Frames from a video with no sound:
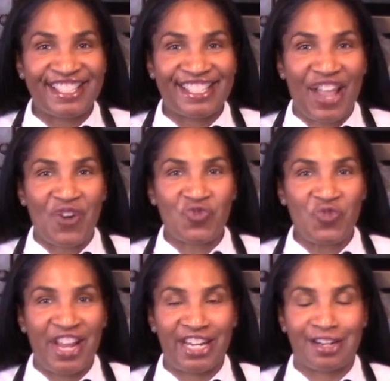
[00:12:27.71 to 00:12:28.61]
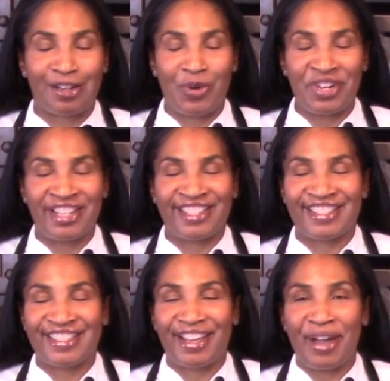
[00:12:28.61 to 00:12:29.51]
is now ready to go
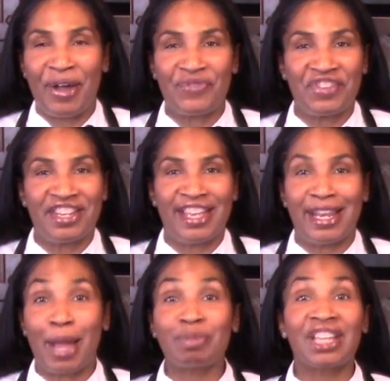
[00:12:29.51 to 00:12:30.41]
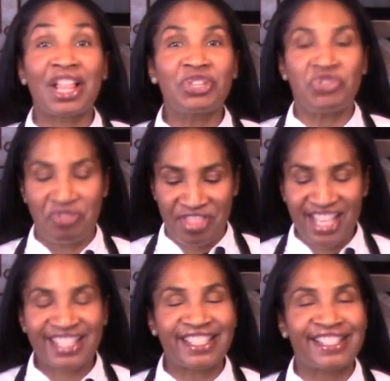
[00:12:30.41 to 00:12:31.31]
into the oven, and I'm telling you,
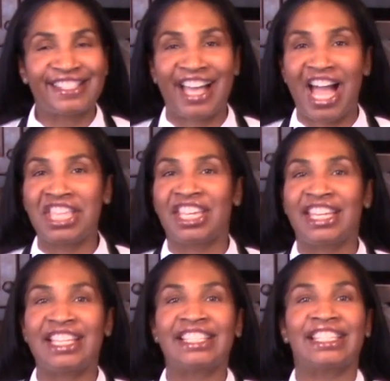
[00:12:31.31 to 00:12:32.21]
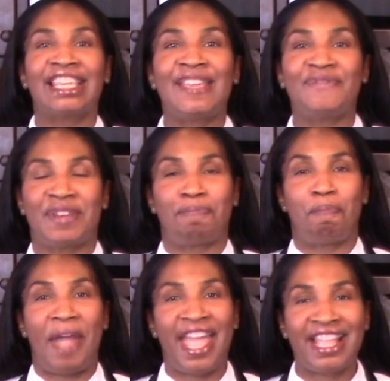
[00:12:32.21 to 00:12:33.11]
this lasagna isn't even
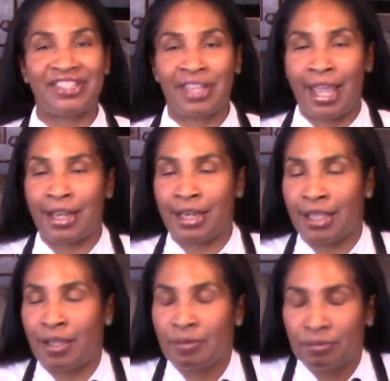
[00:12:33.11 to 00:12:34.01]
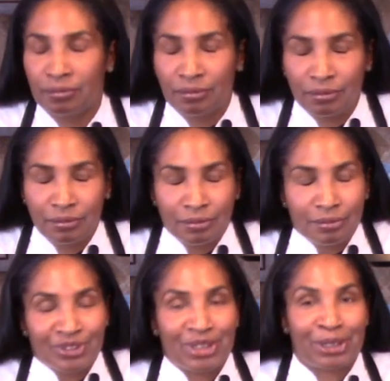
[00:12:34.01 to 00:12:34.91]
baked yet, and it
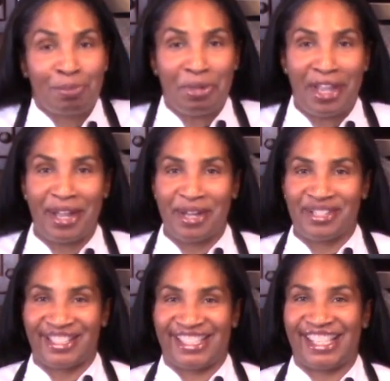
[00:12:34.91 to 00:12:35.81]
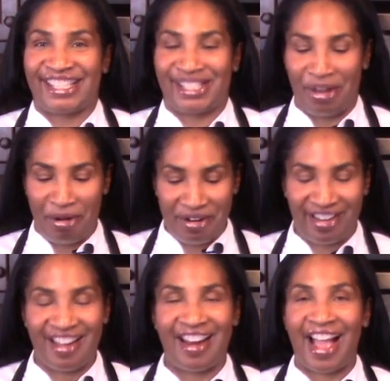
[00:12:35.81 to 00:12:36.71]
smells so
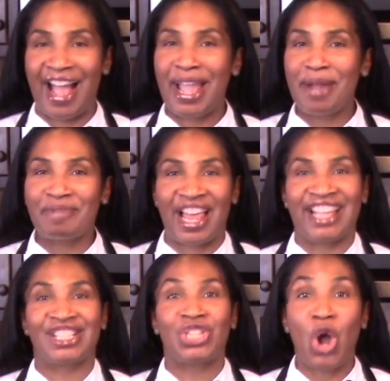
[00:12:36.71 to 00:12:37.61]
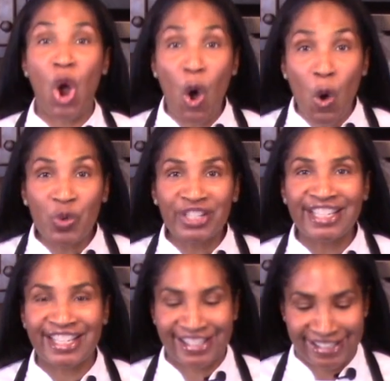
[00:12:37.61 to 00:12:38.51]
good. I am like
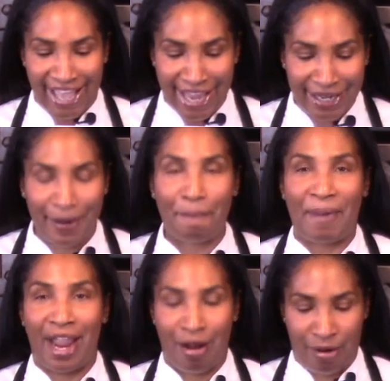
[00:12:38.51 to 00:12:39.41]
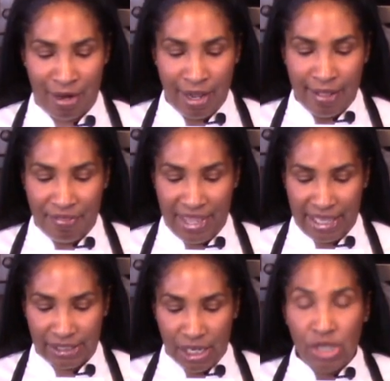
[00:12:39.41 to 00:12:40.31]
totally excited about
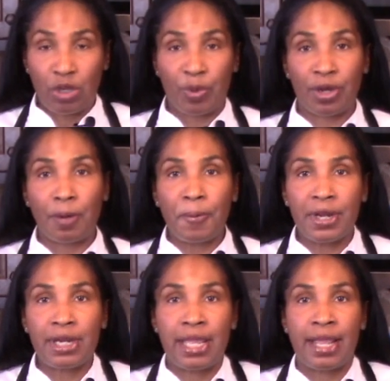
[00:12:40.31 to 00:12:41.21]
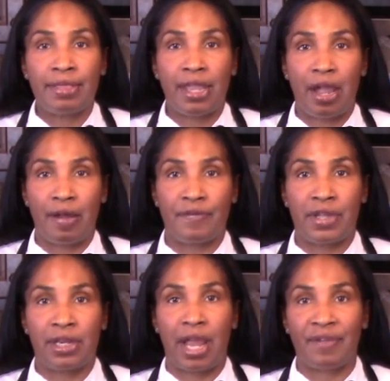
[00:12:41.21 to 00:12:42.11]
this. So we're going to put it in the
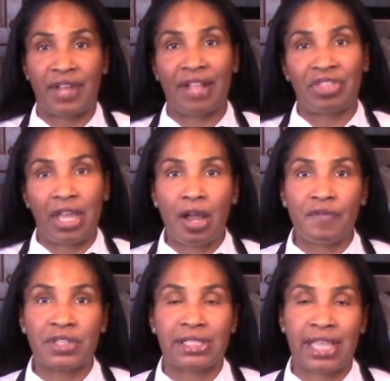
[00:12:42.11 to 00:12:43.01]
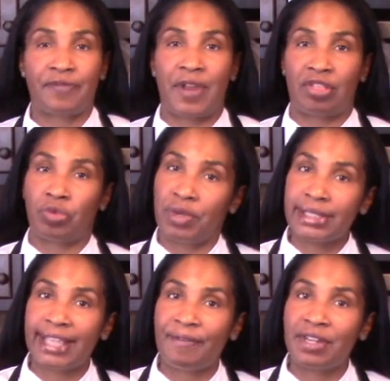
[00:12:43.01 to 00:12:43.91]
oven. I've got the oven set at
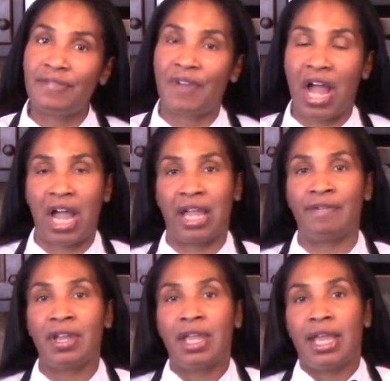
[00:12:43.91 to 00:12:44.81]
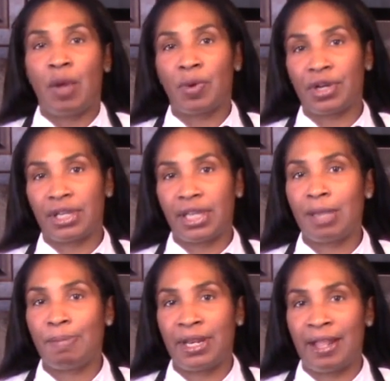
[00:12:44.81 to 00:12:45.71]
375, and we're going to
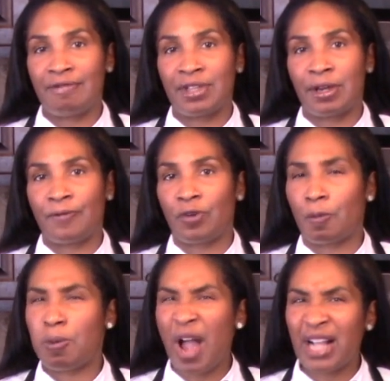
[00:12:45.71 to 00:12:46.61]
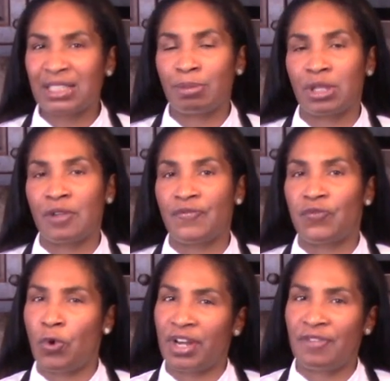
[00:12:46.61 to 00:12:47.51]
keep it in there for approximately
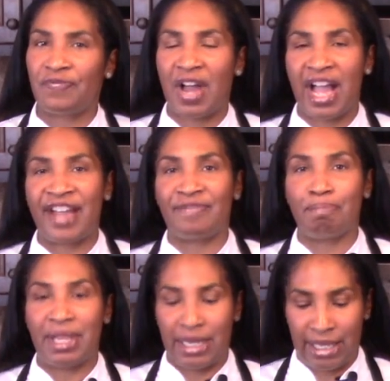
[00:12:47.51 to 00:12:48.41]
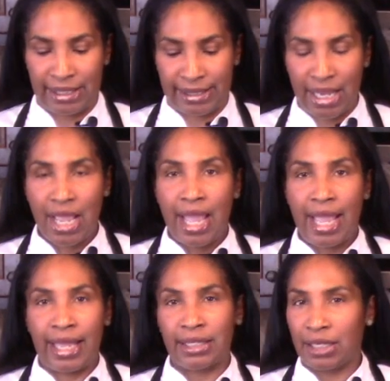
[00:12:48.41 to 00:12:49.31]
45 minutes.
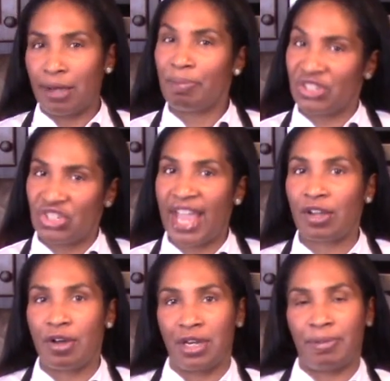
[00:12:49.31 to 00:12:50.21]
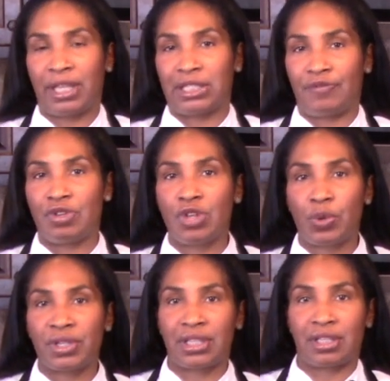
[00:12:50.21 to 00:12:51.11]
And but check on it, because if you
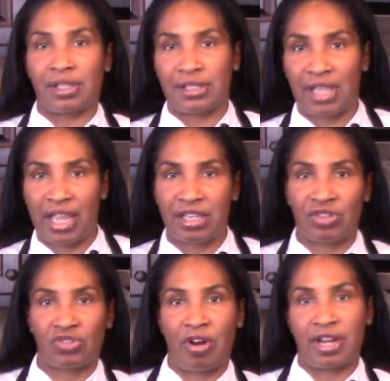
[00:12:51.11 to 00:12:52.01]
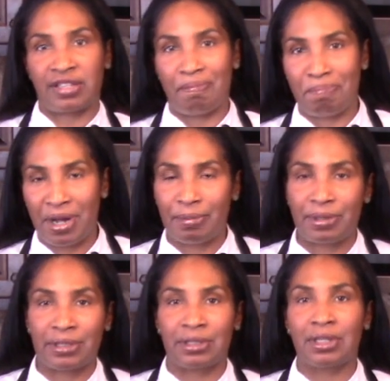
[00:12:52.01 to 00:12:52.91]
notice that the lasagna is starting to
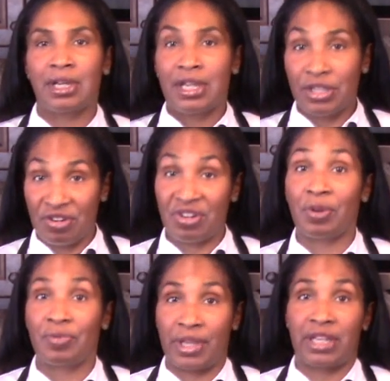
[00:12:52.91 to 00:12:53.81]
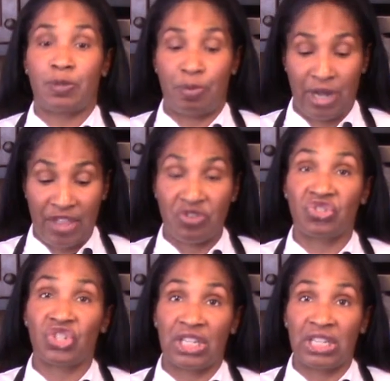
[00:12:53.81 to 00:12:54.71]
bubble, you know that it's pretty, and your
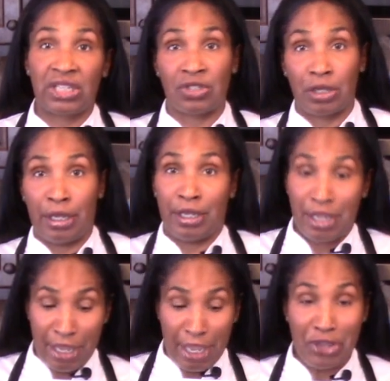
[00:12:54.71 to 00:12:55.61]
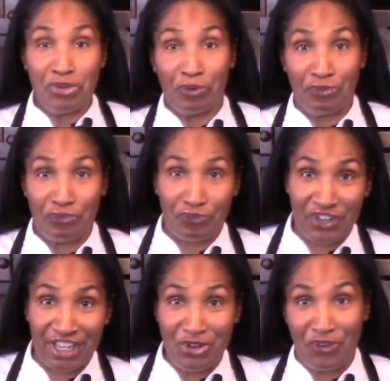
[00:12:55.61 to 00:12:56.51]
cheese and
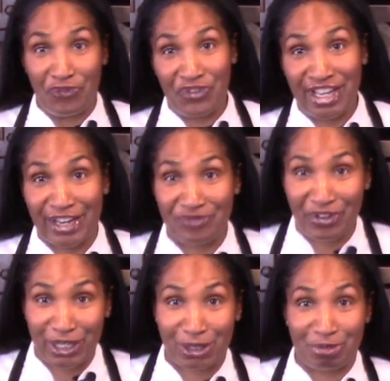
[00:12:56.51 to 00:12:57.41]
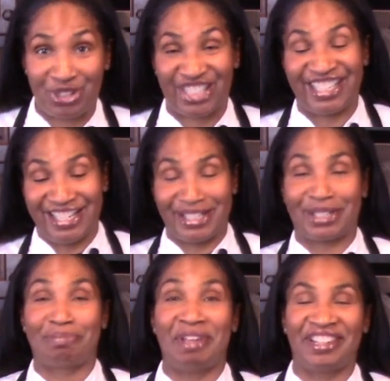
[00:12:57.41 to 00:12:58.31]
your vegan vegetable cheese
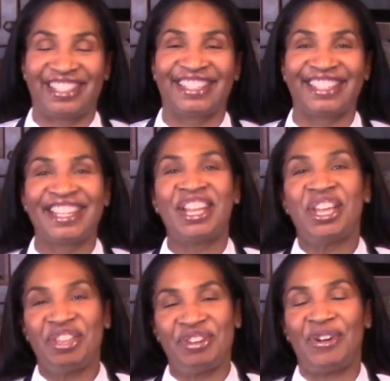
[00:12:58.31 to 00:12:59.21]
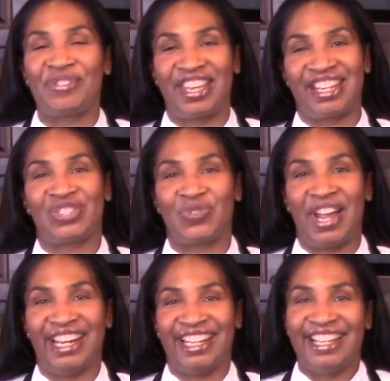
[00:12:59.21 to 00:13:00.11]
is melting, you know that it's
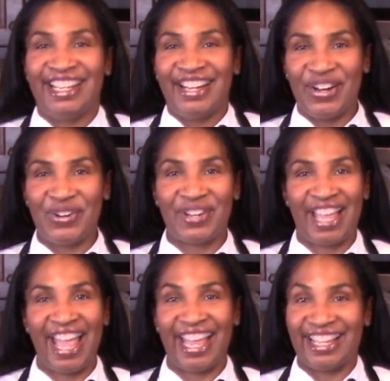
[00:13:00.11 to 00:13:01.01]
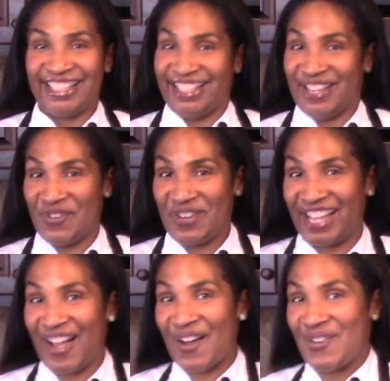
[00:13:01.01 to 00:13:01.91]
ready. Okay, here we
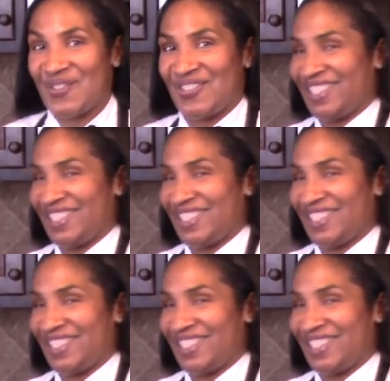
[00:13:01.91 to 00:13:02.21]
go.